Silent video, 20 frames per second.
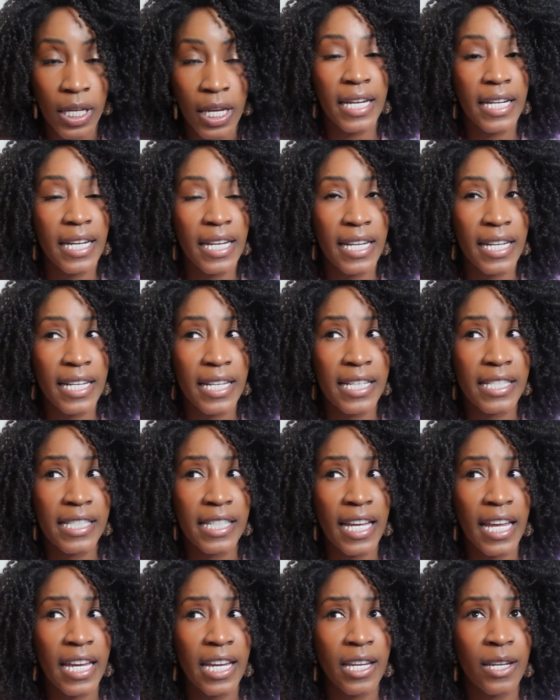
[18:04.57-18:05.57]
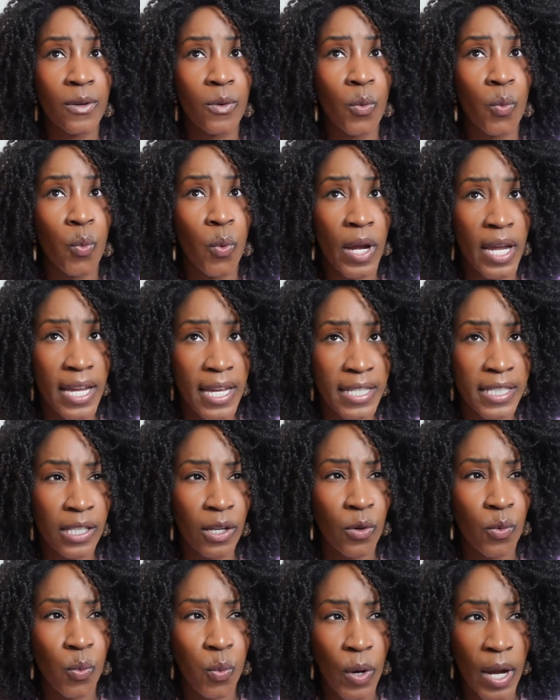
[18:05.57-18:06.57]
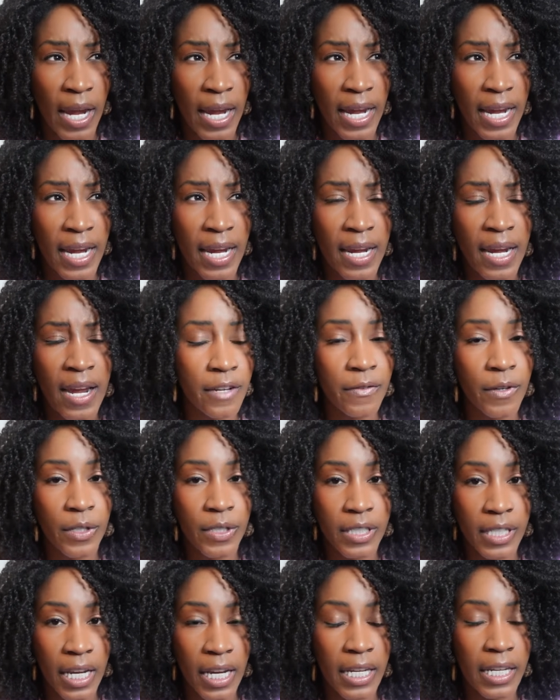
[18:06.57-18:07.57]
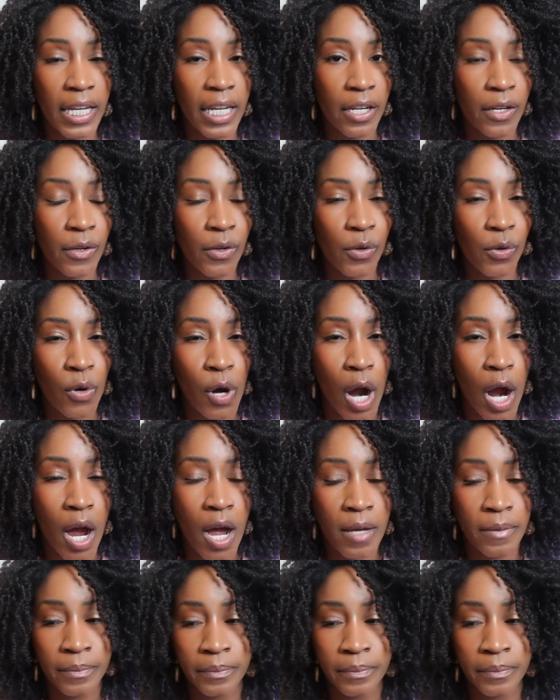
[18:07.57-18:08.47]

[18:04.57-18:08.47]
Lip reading: It is a ways away if you're staying in Accra.